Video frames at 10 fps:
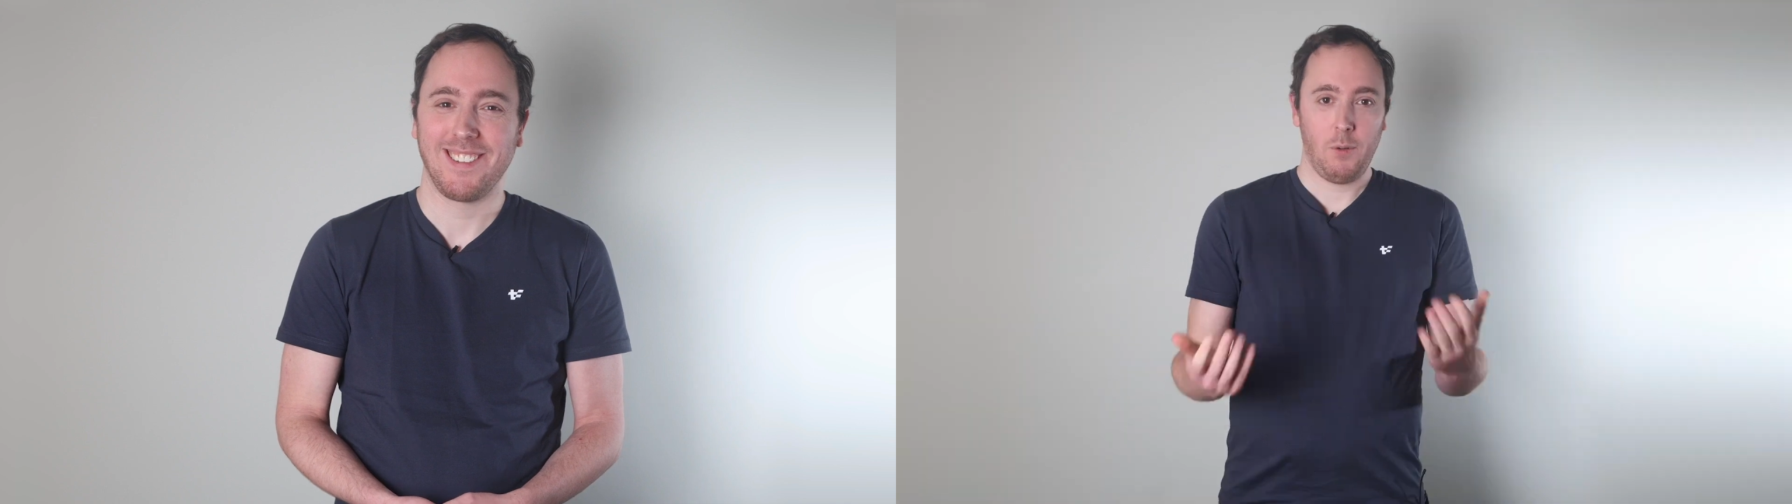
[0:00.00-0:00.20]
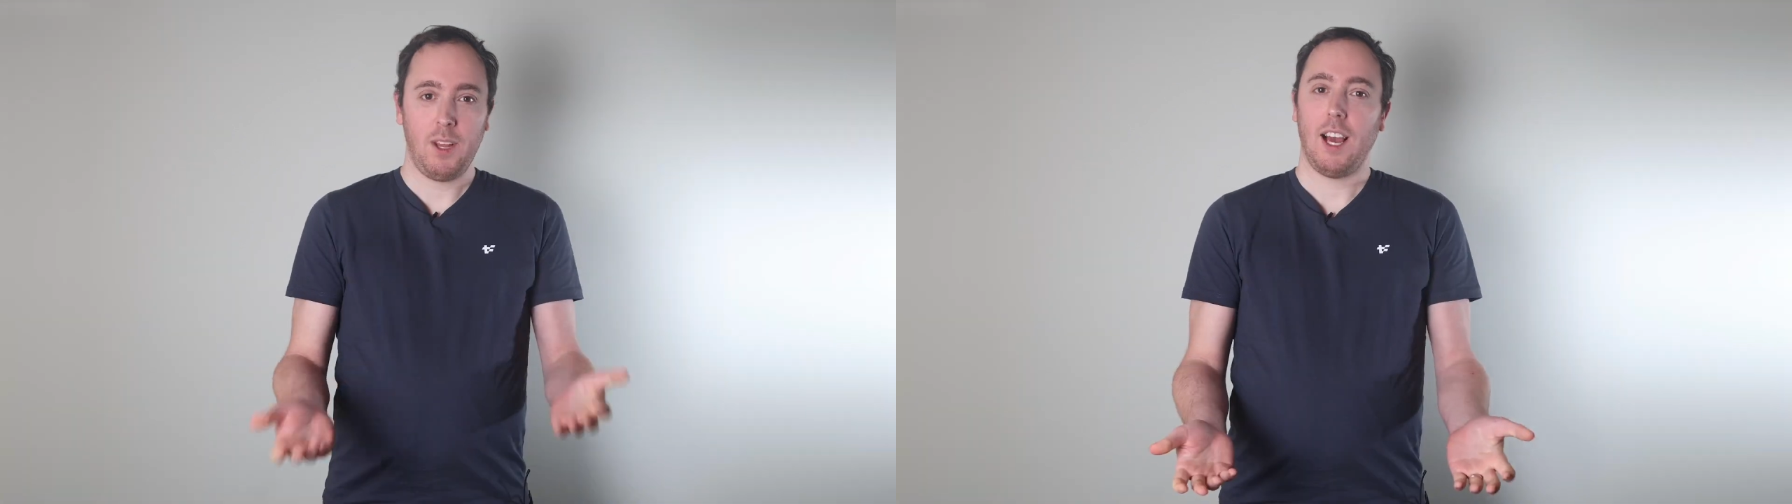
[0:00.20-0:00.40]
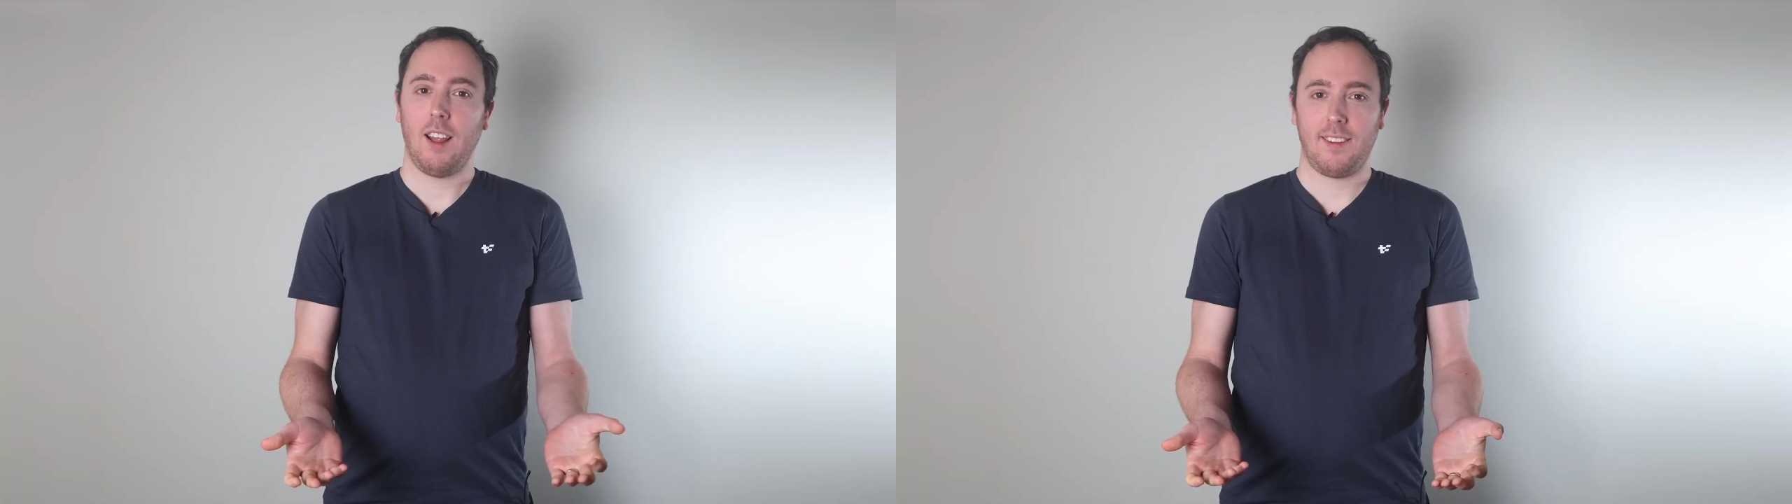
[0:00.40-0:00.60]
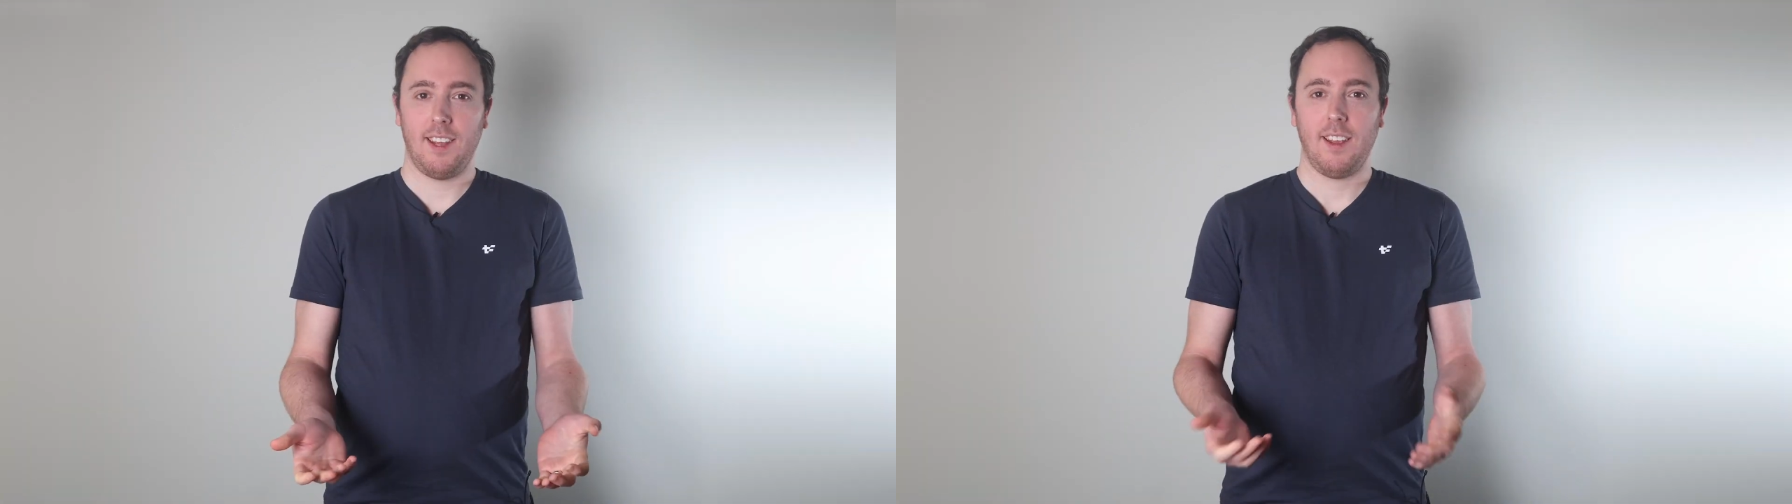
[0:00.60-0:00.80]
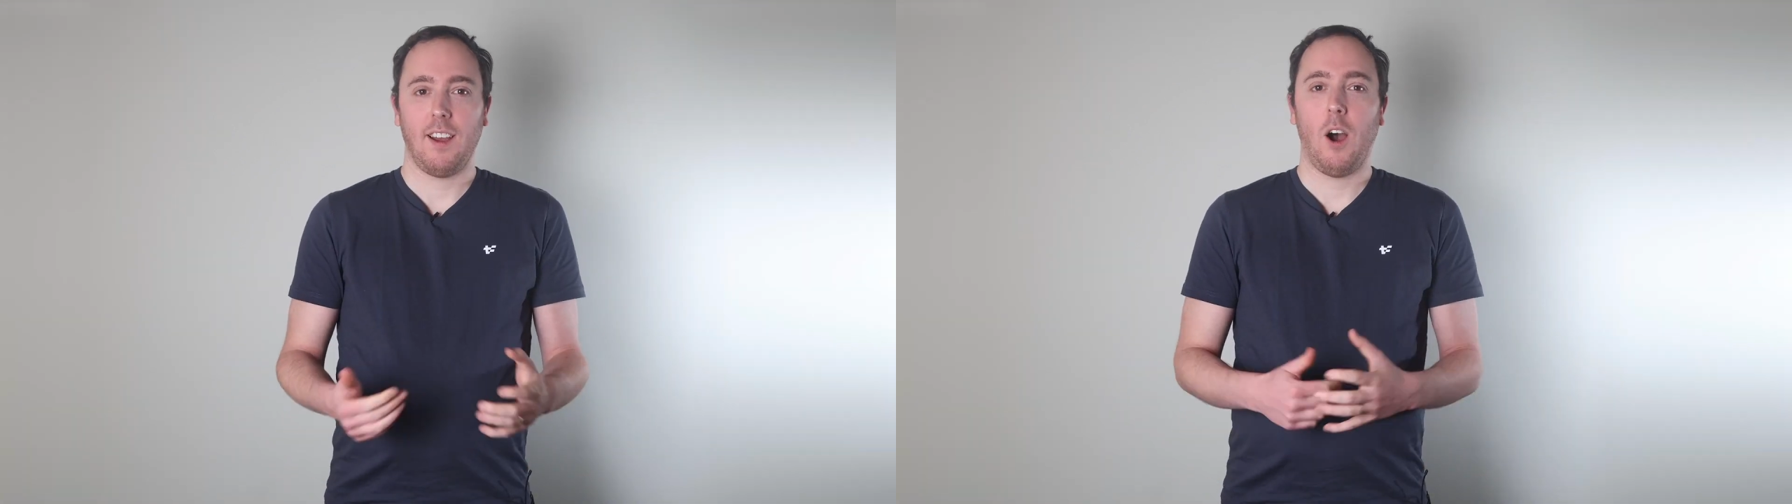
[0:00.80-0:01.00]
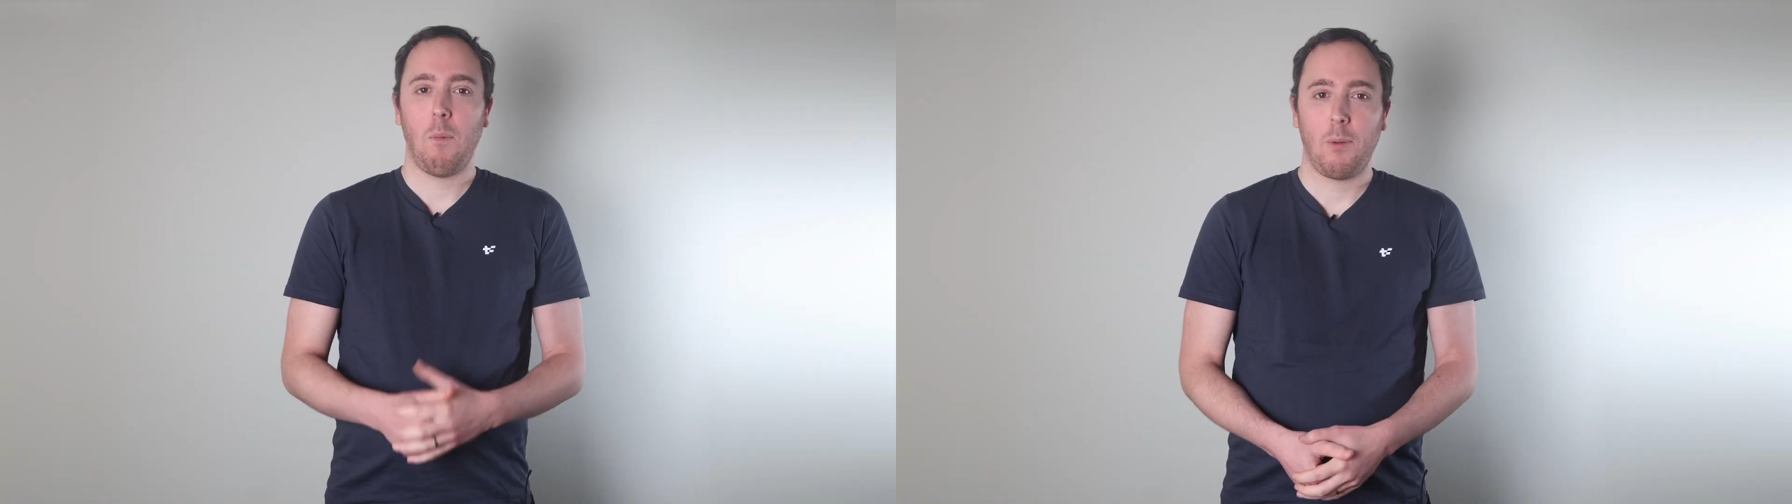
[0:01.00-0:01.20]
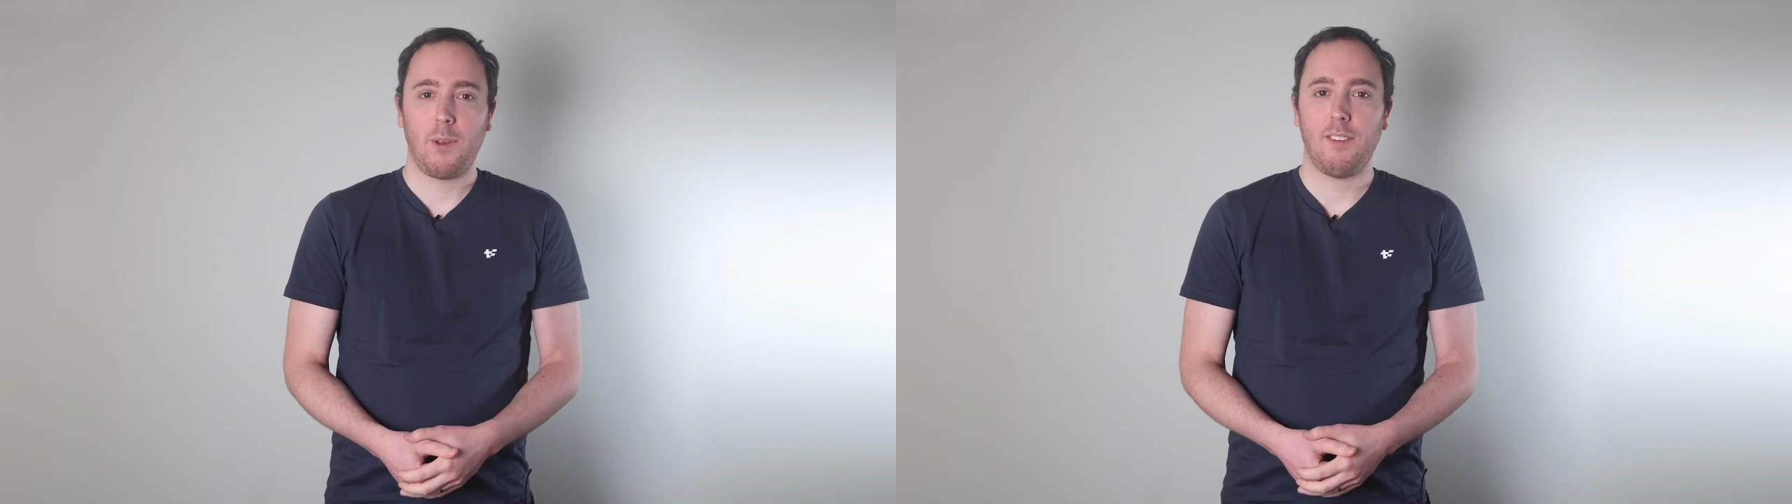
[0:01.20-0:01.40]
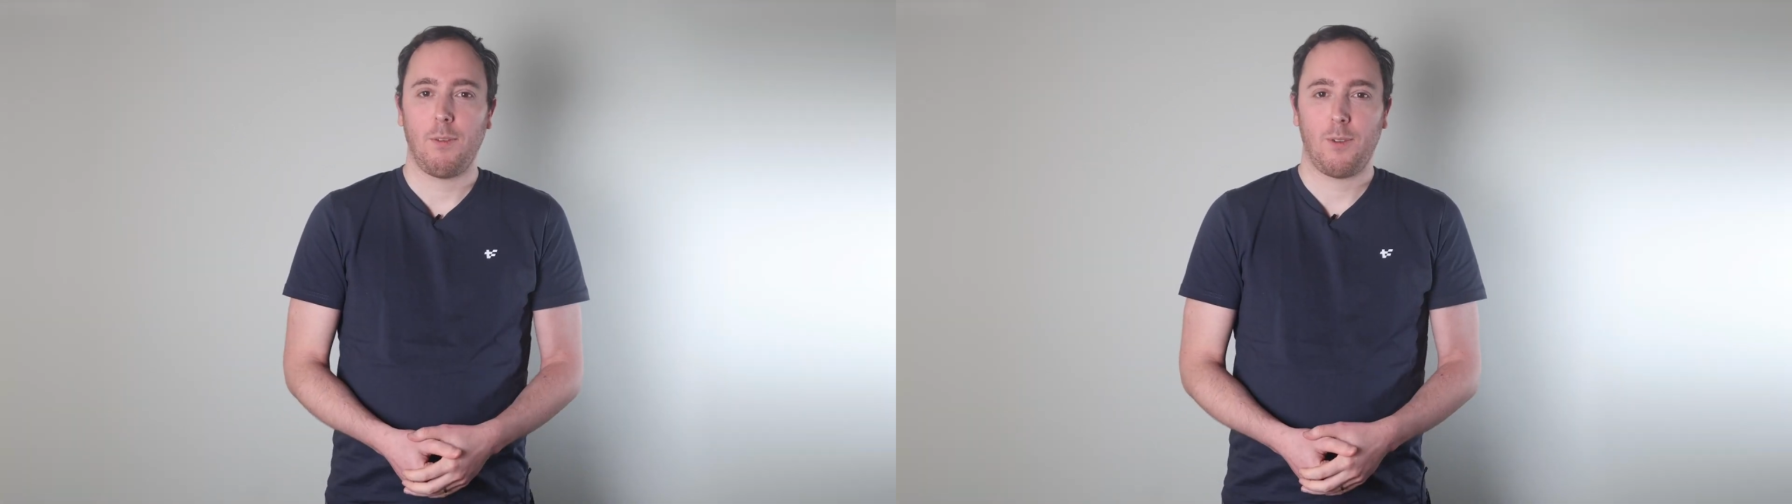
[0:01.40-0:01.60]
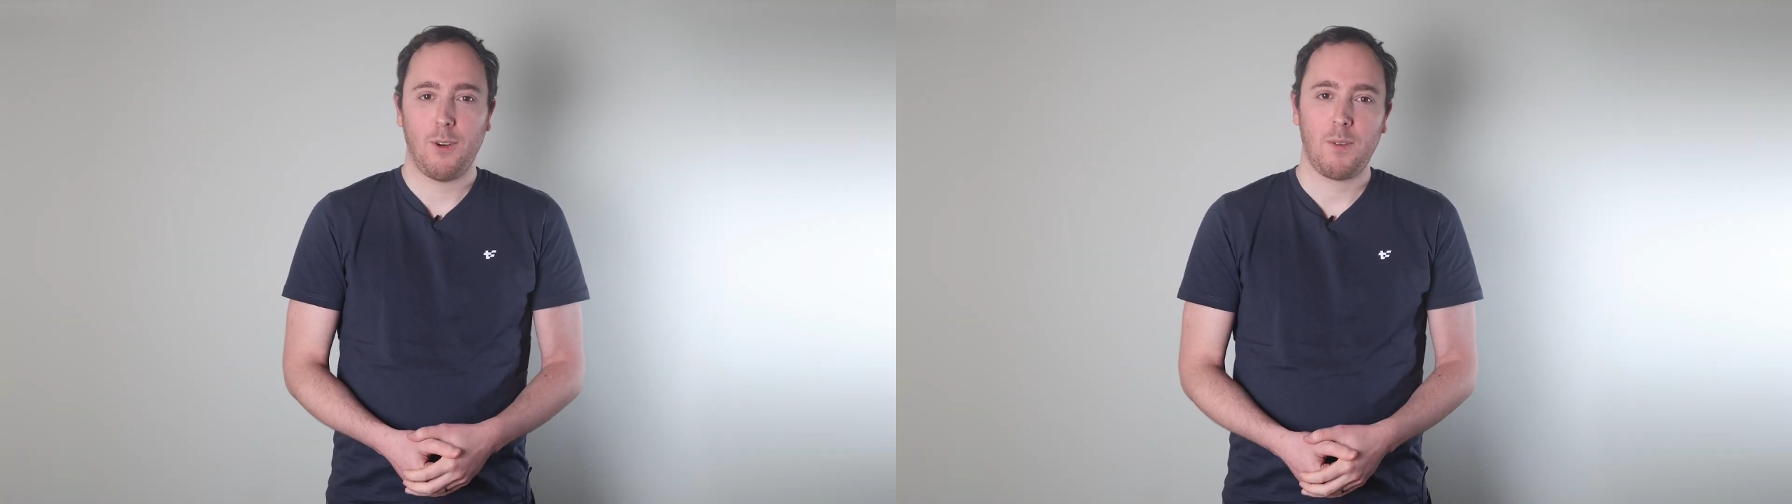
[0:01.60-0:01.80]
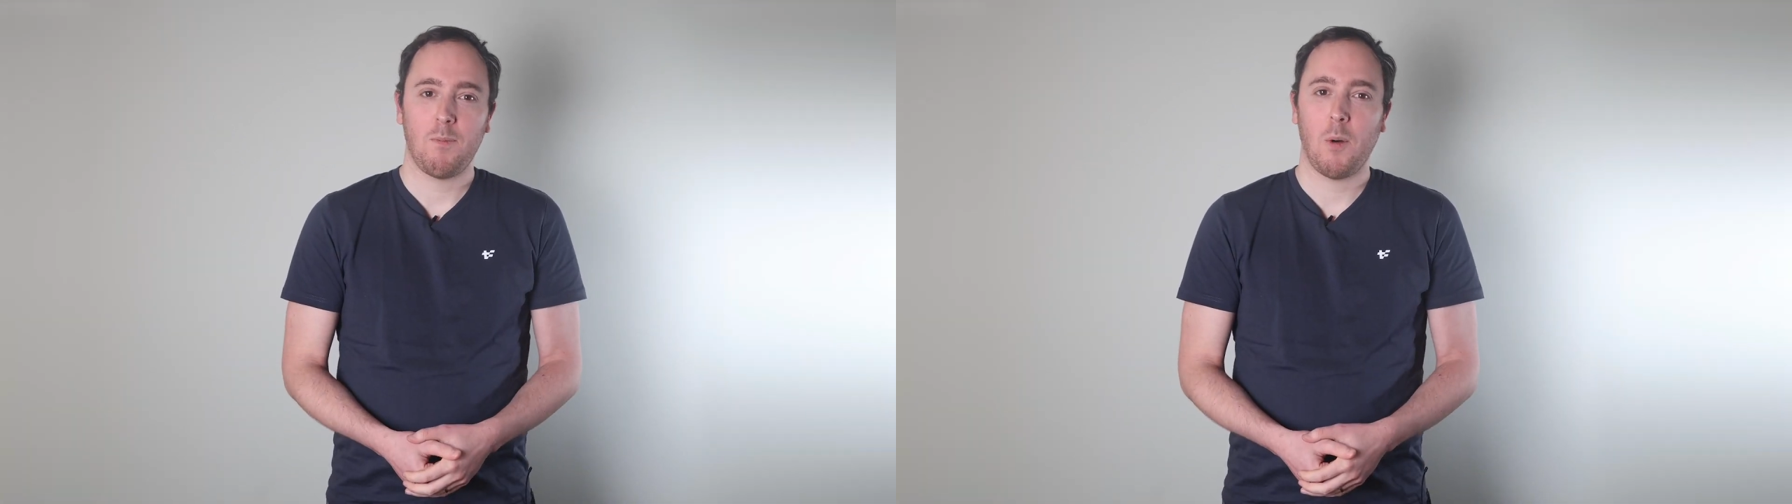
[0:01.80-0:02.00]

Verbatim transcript: In reality, employees have certain